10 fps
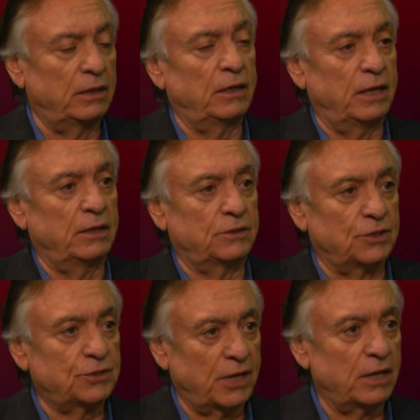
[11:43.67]
and, and it's
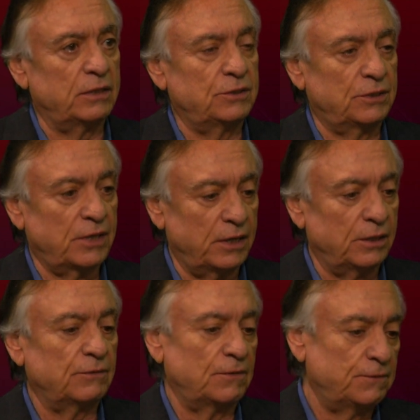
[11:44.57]
a sad state
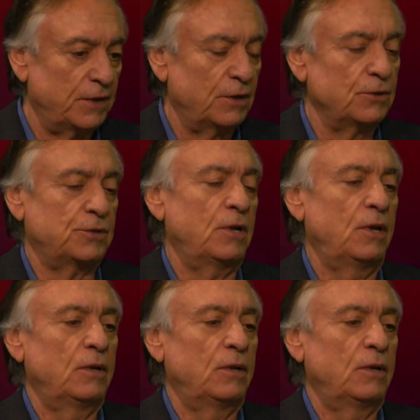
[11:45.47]
of affairs